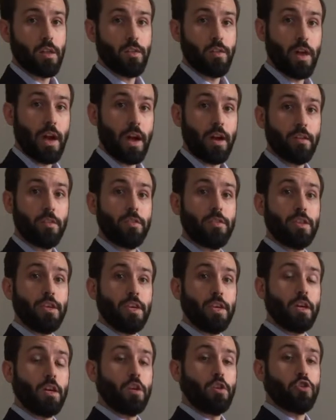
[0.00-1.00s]
that
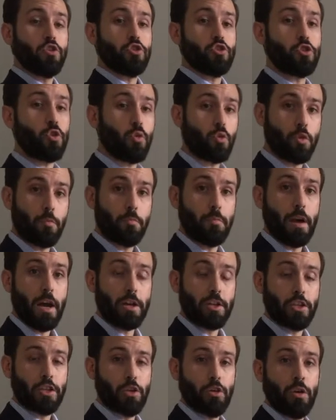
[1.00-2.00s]
the shoulder
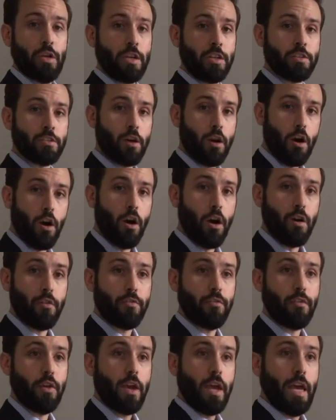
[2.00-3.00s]
posture is
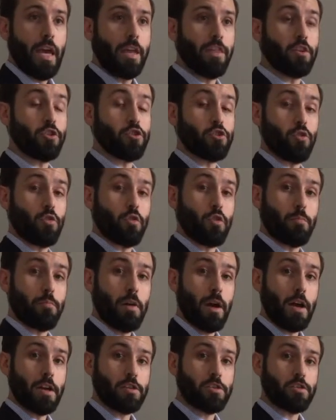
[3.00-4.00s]
off and the shoulder
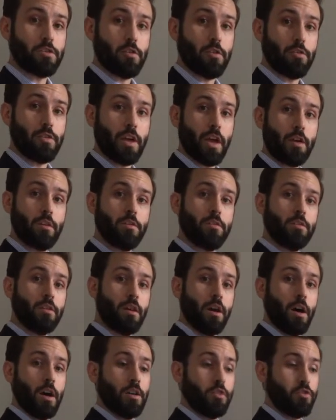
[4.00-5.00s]
posture that
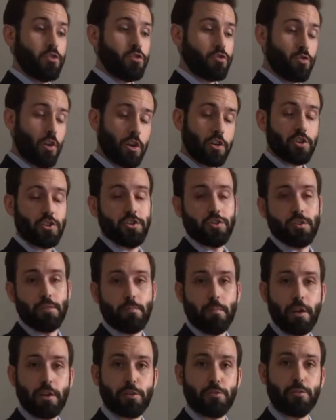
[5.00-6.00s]
instructions and
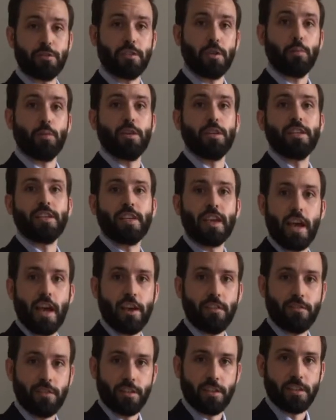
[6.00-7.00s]
measurements that we
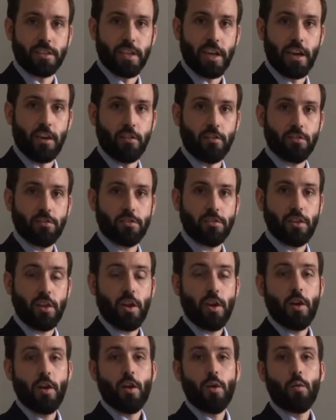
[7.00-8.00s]
gave to the tailors
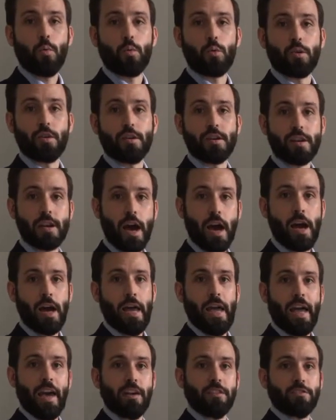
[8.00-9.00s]
were
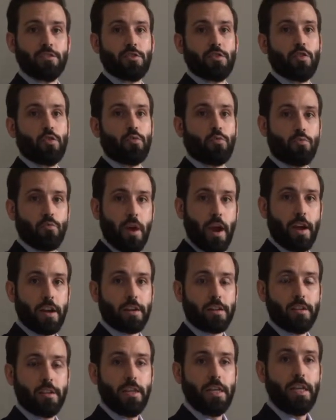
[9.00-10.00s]
not as
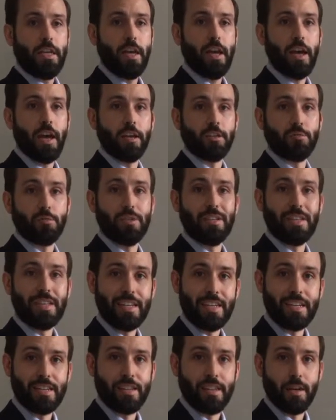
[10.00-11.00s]
correct as we
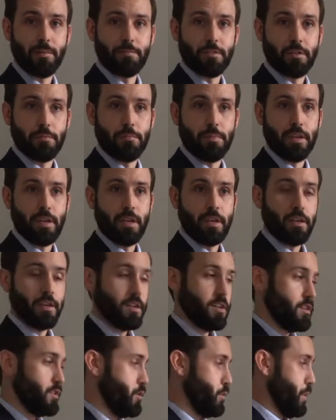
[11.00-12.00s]
needed them to be
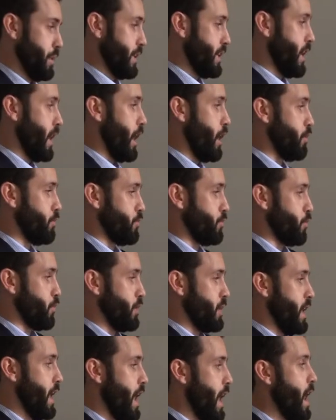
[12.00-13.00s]
to account for
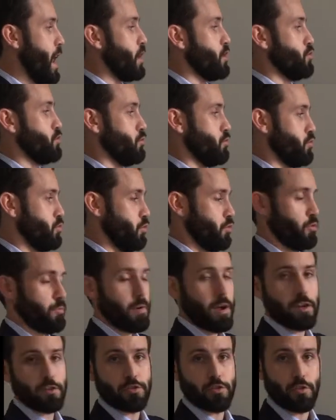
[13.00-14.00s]
the actual shoulder
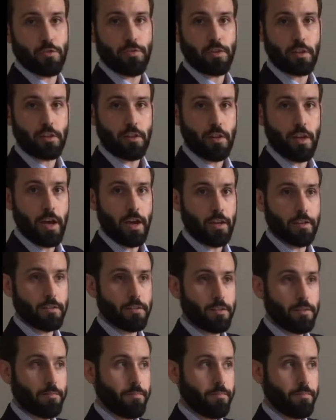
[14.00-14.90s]
posture of the client.